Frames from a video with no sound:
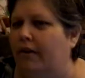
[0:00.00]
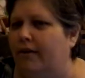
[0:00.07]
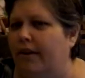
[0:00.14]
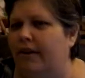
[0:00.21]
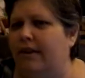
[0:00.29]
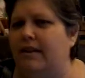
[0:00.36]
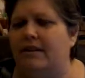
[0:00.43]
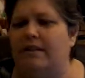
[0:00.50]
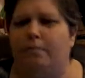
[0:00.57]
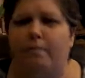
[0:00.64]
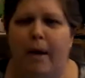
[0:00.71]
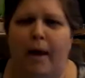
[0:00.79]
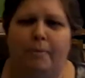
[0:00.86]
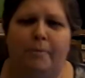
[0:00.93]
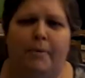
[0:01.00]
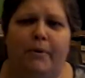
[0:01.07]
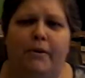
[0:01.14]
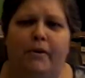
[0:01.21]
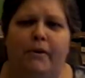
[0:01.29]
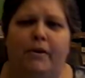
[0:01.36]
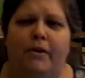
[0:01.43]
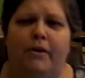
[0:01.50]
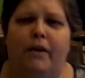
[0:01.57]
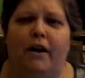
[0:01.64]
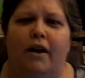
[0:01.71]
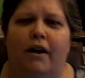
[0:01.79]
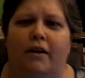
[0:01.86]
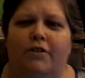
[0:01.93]
thickness of paper,
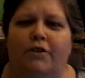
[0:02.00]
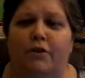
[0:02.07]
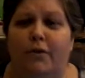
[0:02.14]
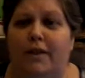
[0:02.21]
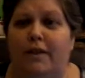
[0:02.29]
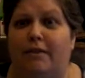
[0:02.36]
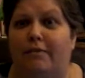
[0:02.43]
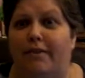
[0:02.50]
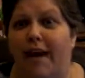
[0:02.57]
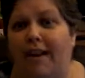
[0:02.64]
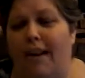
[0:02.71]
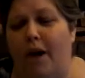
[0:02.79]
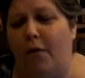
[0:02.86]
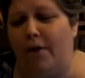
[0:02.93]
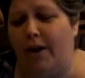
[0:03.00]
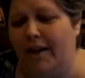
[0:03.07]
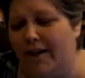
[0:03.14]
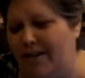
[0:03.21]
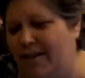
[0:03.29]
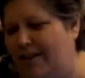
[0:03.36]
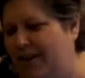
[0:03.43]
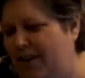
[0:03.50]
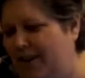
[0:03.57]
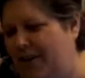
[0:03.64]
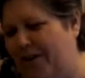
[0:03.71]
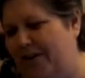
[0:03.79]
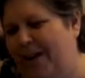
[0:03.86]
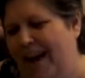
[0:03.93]
uh, degrees of yellowness, you
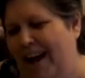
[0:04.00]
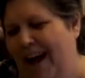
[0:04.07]
know.